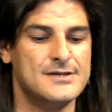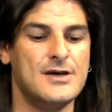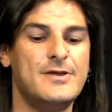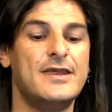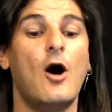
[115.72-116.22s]

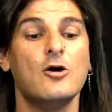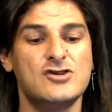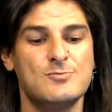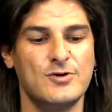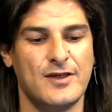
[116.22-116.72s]
So with an
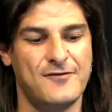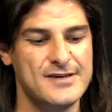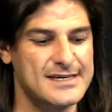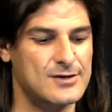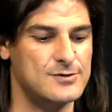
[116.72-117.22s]
ultrabook, the
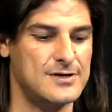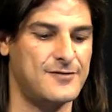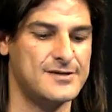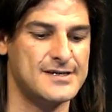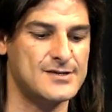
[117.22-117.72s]
physical
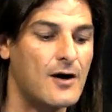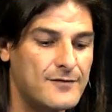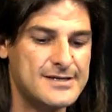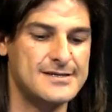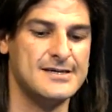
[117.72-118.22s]
difference is
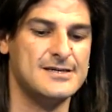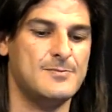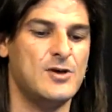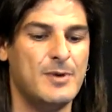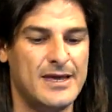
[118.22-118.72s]
obviously
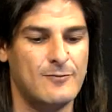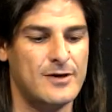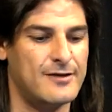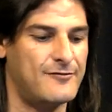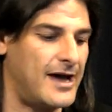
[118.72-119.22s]
you begin
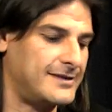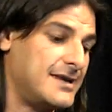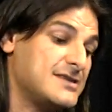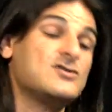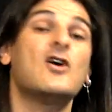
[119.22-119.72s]
with the fact that
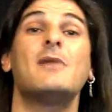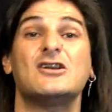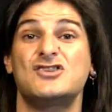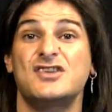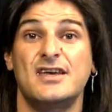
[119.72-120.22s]
it's so
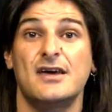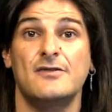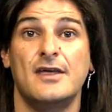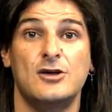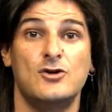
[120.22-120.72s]
much thinner
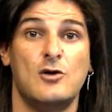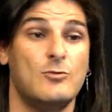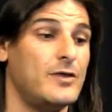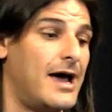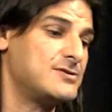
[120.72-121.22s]
than your
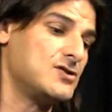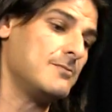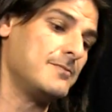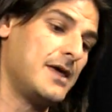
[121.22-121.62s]
normal laptop.